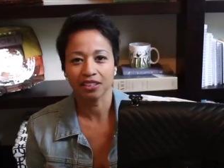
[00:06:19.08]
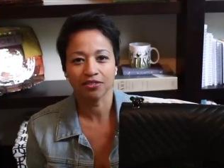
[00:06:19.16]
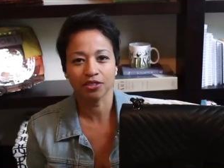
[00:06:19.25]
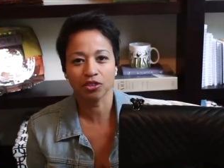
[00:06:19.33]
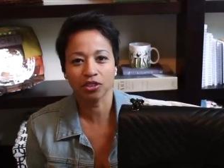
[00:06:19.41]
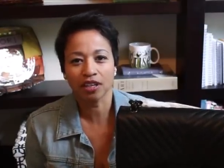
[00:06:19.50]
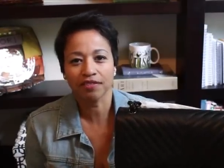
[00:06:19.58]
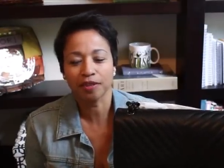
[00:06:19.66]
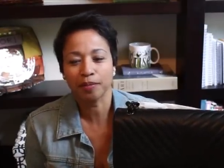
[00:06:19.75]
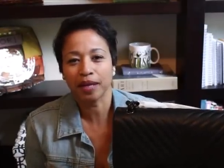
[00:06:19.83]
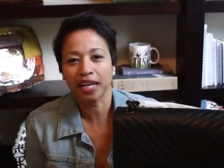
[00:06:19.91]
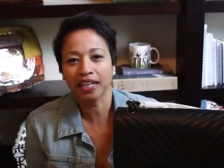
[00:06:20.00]
if you love
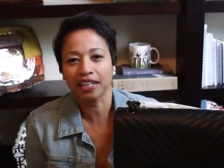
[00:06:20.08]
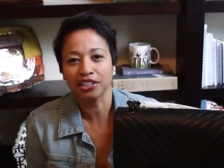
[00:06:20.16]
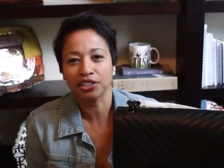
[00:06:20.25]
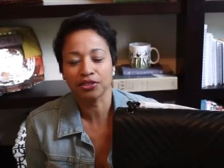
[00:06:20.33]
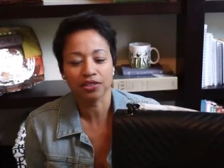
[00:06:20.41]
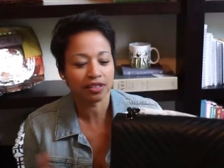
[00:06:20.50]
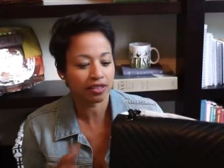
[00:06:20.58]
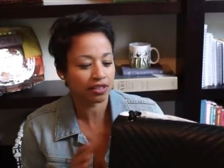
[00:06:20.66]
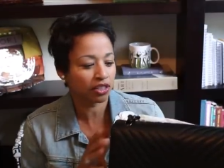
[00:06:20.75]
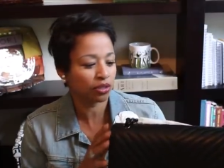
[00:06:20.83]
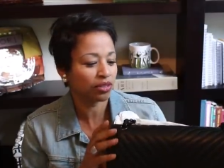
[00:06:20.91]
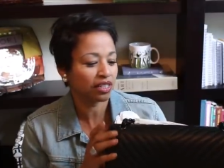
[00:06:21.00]
the bag and use
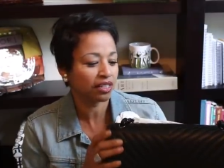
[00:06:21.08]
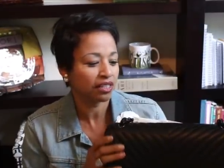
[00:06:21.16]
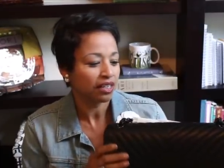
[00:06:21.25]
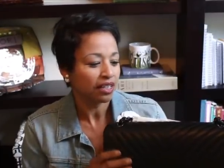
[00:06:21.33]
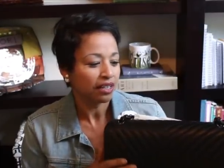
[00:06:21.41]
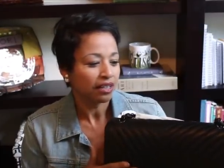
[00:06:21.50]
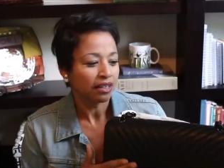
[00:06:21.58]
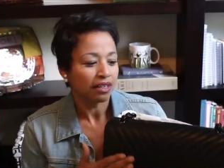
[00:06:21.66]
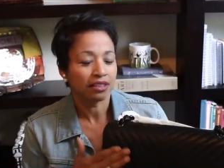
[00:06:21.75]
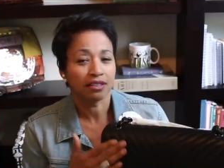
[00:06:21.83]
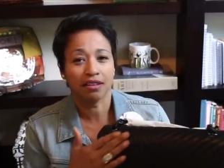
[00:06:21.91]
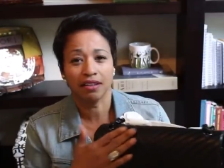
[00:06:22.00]
use it,
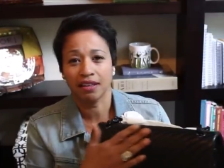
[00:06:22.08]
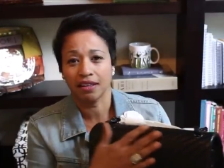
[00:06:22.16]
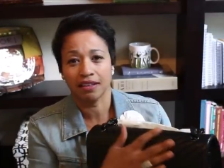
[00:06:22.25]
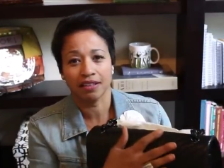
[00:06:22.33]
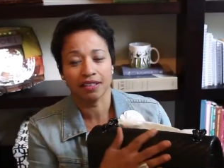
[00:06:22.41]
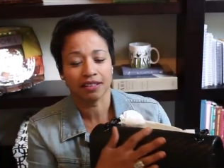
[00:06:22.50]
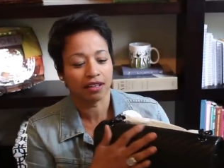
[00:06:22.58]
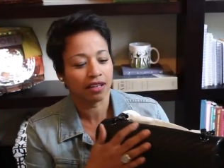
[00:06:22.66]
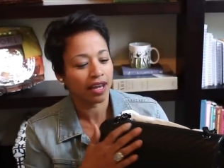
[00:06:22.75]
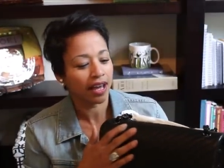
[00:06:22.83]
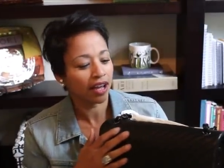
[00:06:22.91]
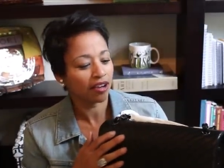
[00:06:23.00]
it's gonna it's
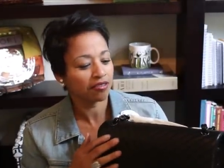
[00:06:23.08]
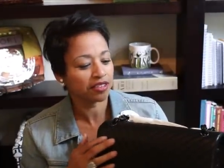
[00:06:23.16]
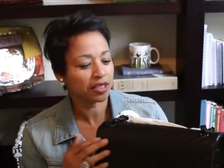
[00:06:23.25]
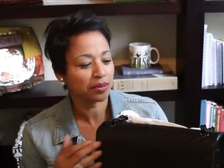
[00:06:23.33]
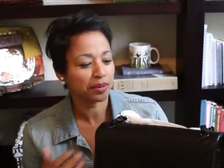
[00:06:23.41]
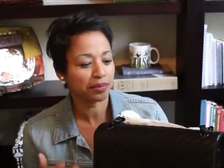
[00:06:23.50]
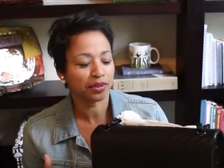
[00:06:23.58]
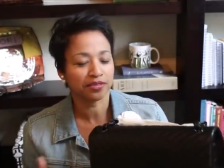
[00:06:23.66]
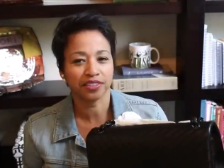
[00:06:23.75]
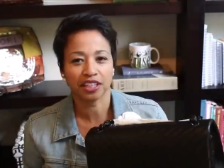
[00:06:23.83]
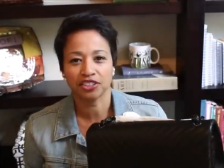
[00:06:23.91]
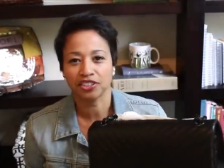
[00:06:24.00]
gonna have some
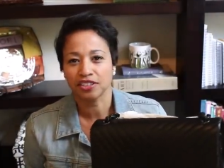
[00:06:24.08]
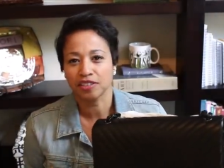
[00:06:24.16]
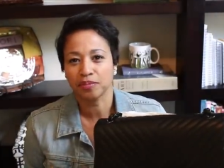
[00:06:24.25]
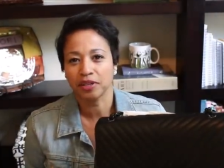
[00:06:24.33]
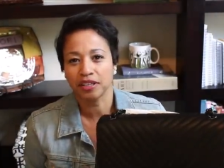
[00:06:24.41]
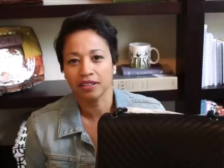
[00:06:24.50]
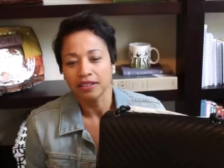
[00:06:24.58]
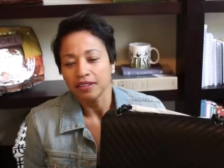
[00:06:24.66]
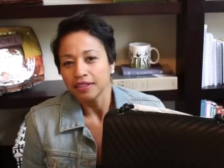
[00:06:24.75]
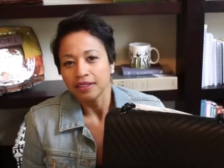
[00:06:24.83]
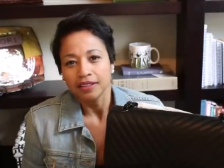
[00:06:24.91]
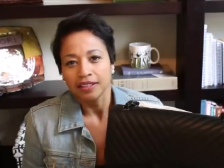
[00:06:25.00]
imperfections, but
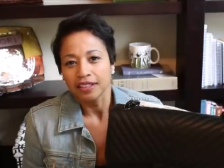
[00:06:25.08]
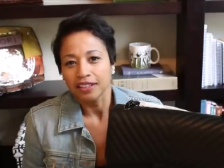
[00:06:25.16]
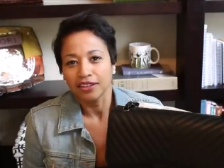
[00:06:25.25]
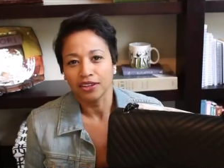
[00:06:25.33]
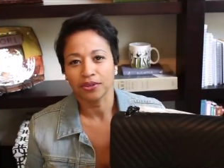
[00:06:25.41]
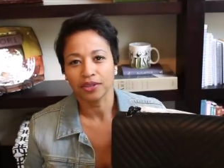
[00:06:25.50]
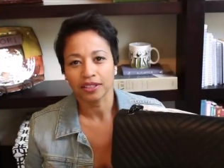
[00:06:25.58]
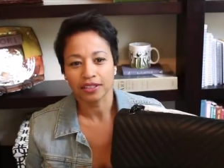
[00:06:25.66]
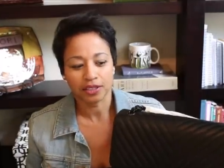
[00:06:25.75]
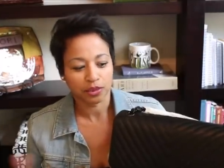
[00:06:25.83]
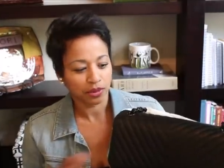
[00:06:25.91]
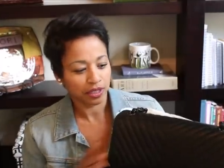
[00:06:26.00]
you know it
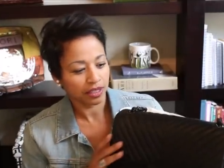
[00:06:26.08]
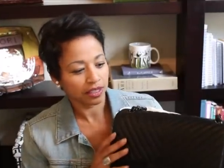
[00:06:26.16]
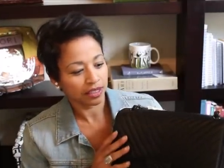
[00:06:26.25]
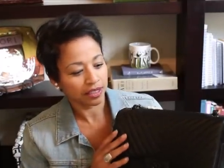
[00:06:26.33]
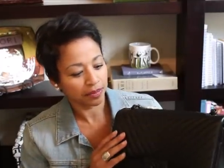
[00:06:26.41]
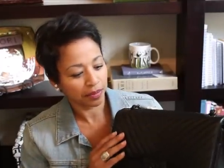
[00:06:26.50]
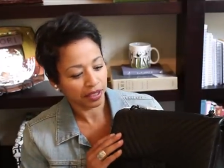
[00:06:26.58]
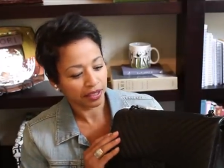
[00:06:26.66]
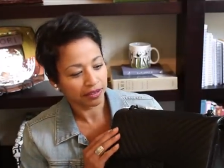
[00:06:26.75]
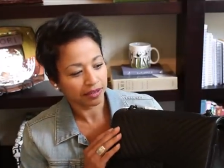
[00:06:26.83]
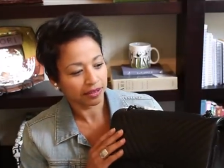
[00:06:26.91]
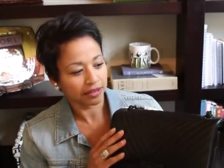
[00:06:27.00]
is what it is.
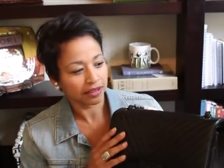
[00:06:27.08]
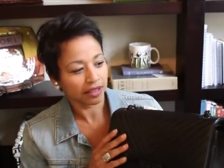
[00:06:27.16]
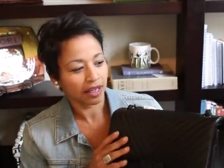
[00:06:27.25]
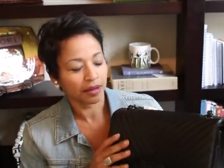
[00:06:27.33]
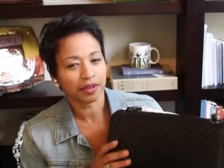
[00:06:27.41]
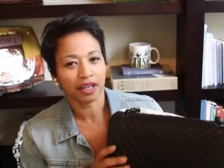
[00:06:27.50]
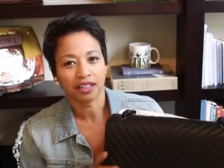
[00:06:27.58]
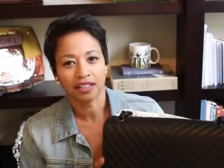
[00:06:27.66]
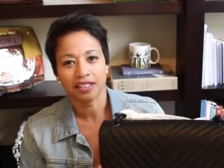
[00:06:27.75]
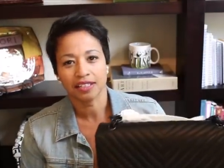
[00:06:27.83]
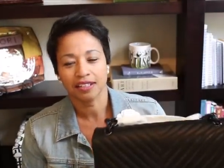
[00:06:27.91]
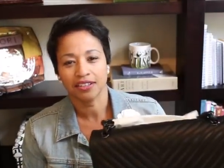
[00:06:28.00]
But I'm not
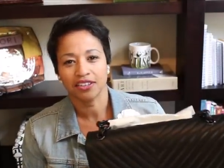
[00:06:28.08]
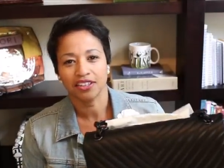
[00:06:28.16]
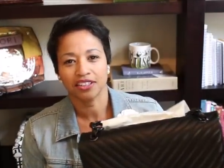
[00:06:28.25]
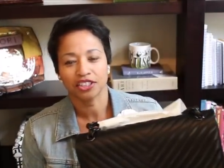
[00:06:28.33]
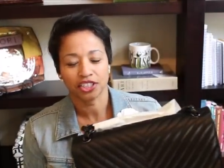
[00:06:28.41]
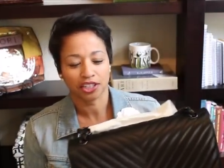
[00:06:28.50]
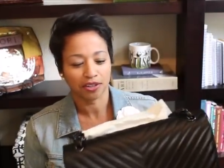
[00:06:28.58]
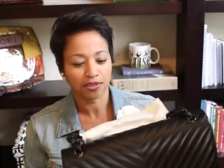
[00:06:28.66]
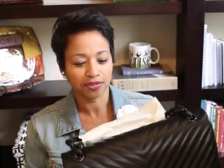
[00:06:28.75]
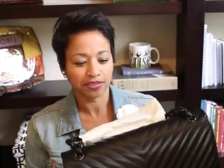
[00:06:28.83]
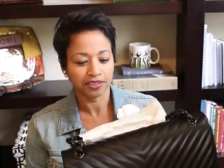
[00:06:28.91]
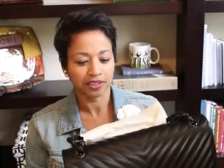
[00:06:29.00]
gonna sit it on a
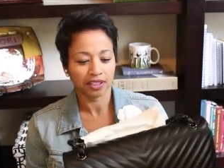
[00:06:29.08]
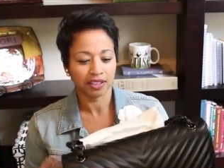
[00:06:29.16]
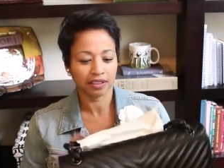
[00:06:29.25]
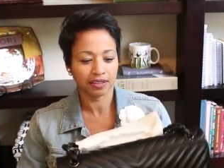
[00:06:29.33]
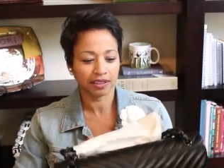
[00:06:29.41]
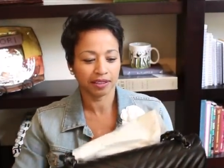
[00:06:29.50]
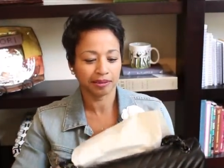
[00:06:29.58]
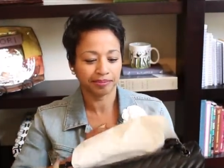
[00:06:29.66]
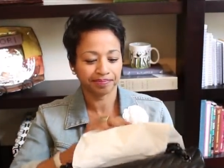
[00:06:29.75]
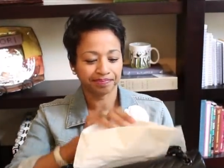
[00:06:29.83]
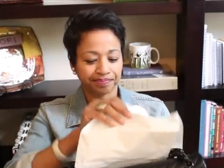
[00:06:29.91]
shelf, and um,